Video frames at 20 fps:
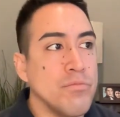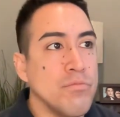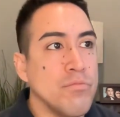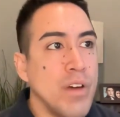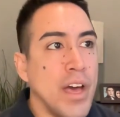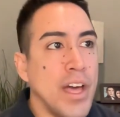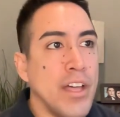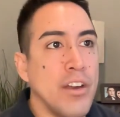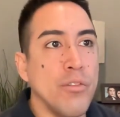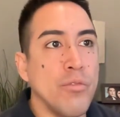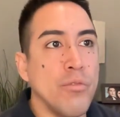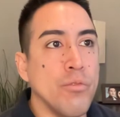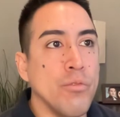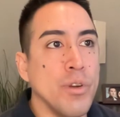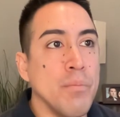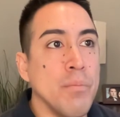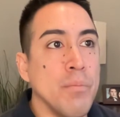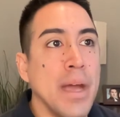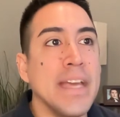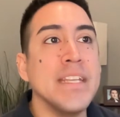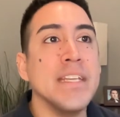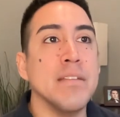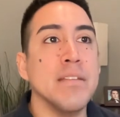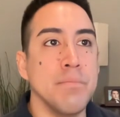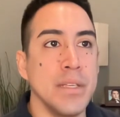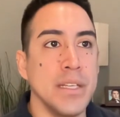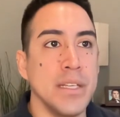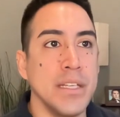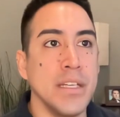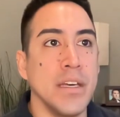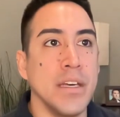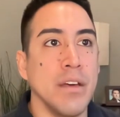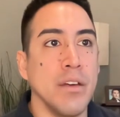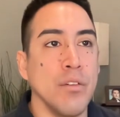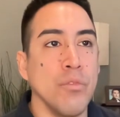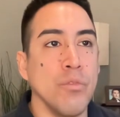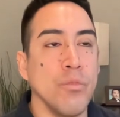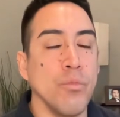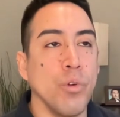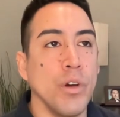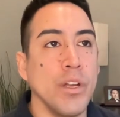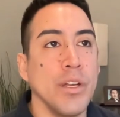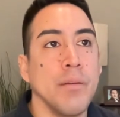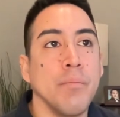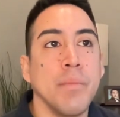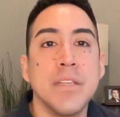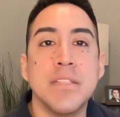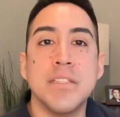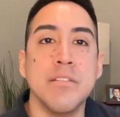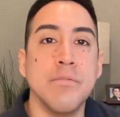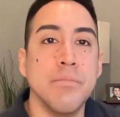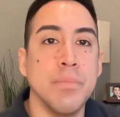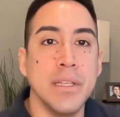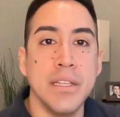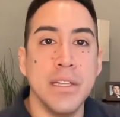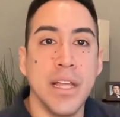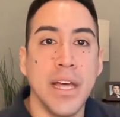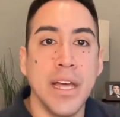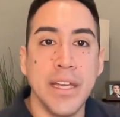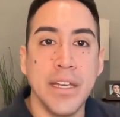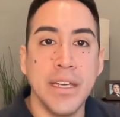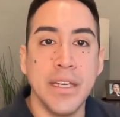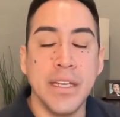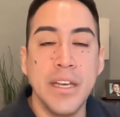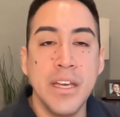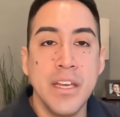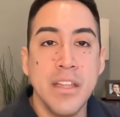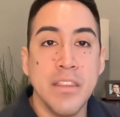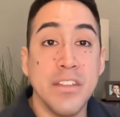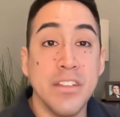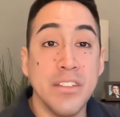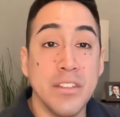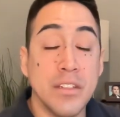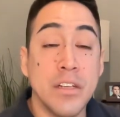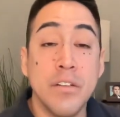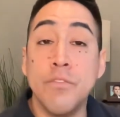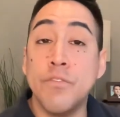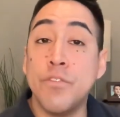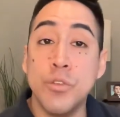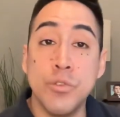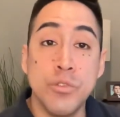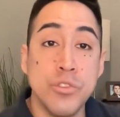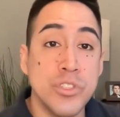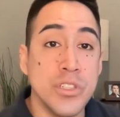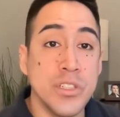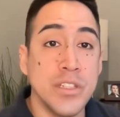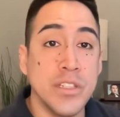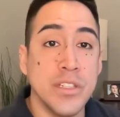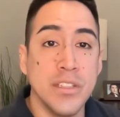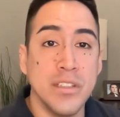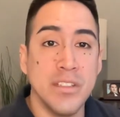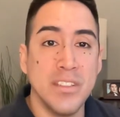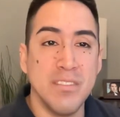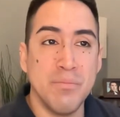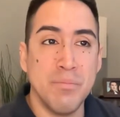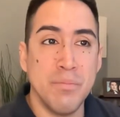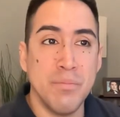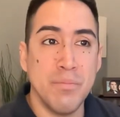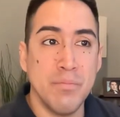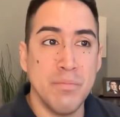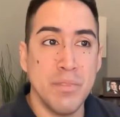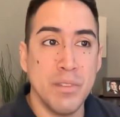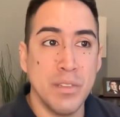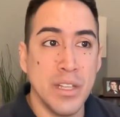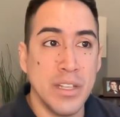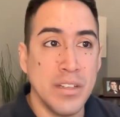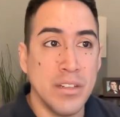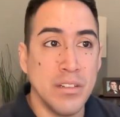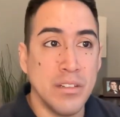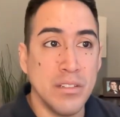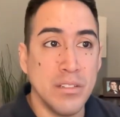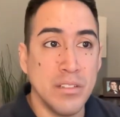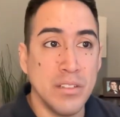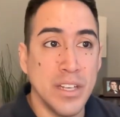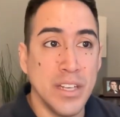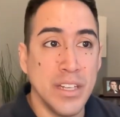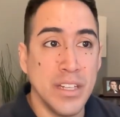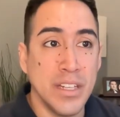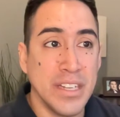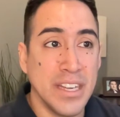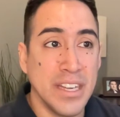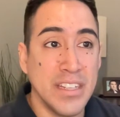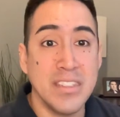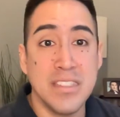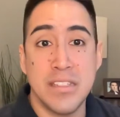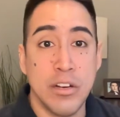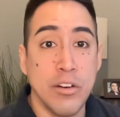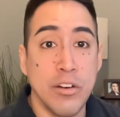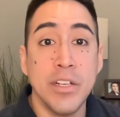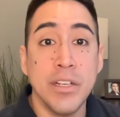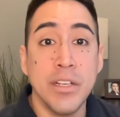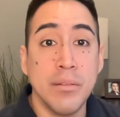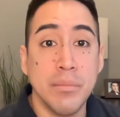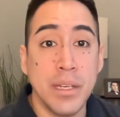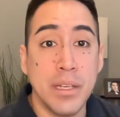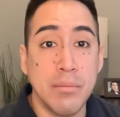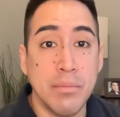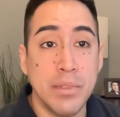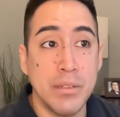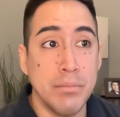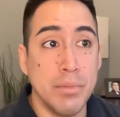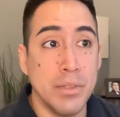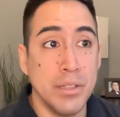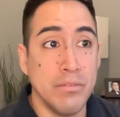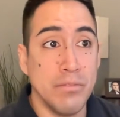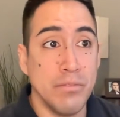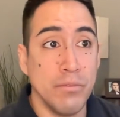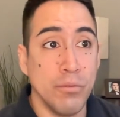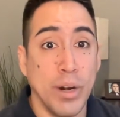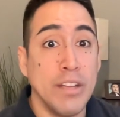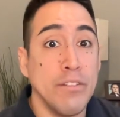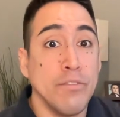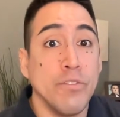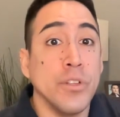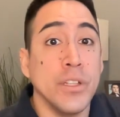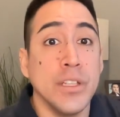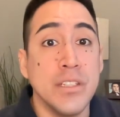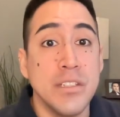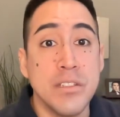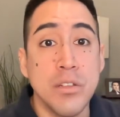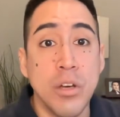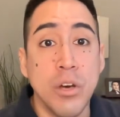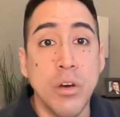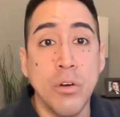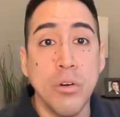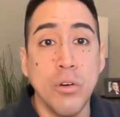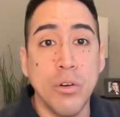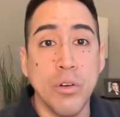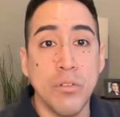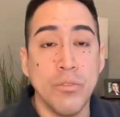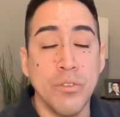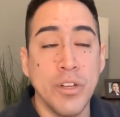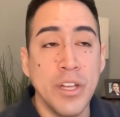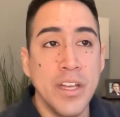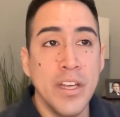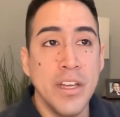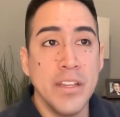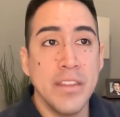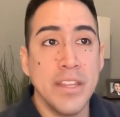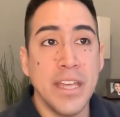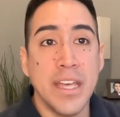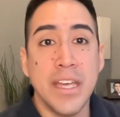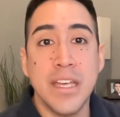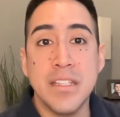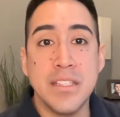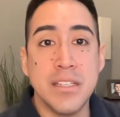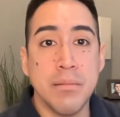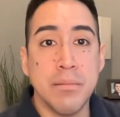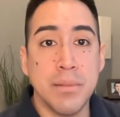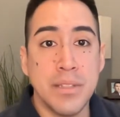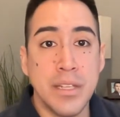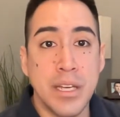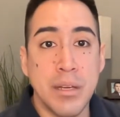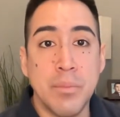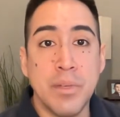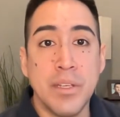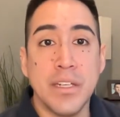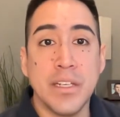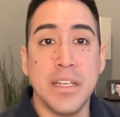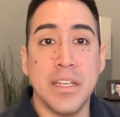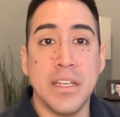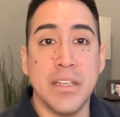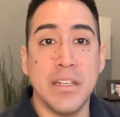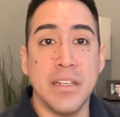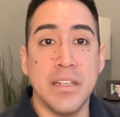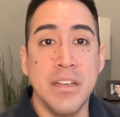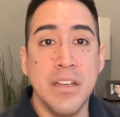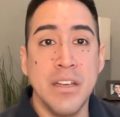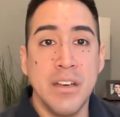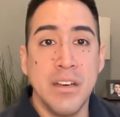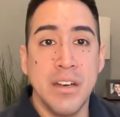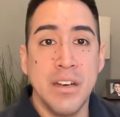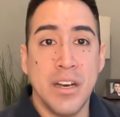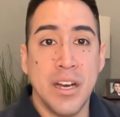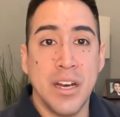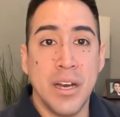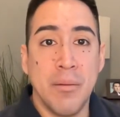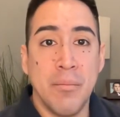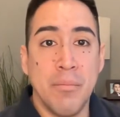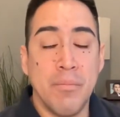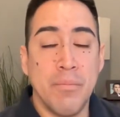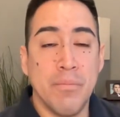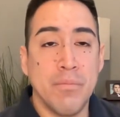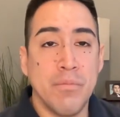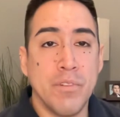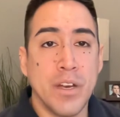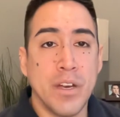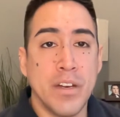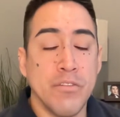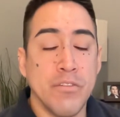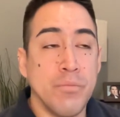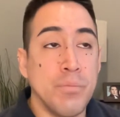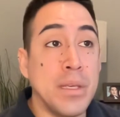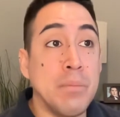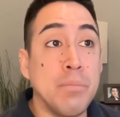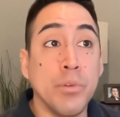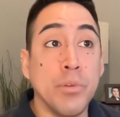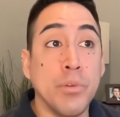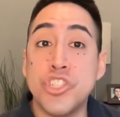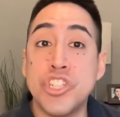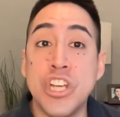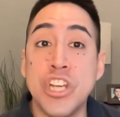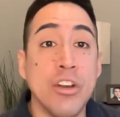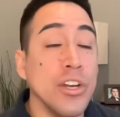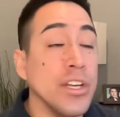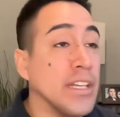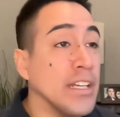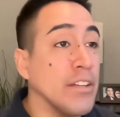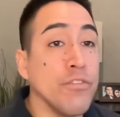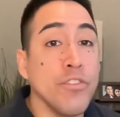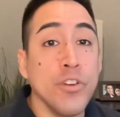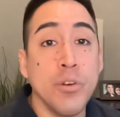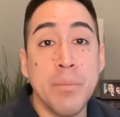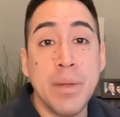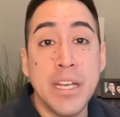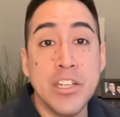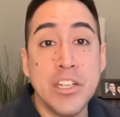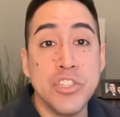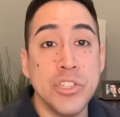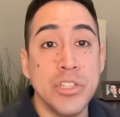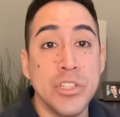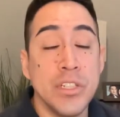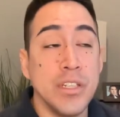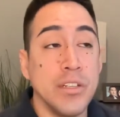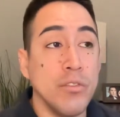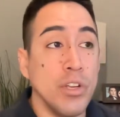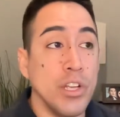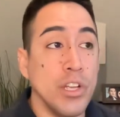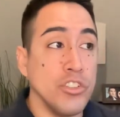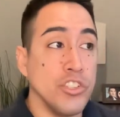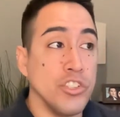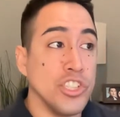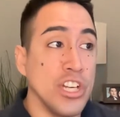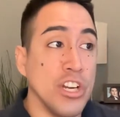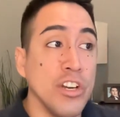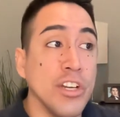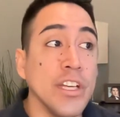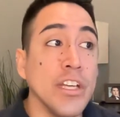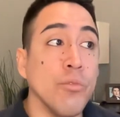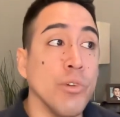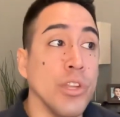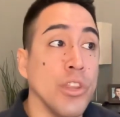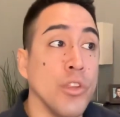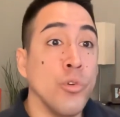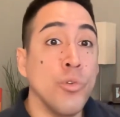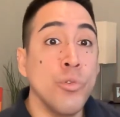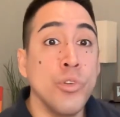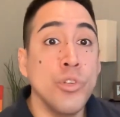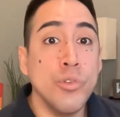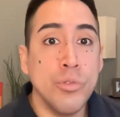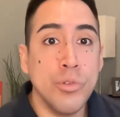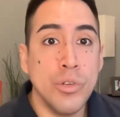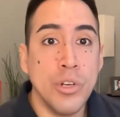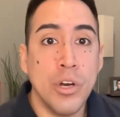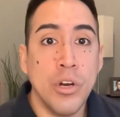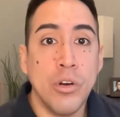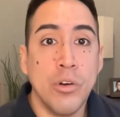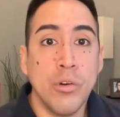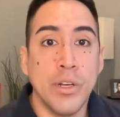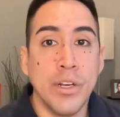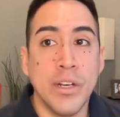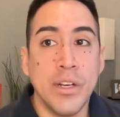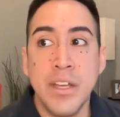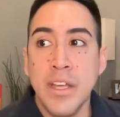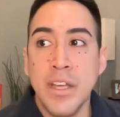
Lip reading: it reminded me of what it must have been like, the confusion and a little like hysteria maybe, but rightfully so, of the AIDS epidemic, and kind of people sharing information and sharing it with who you know. And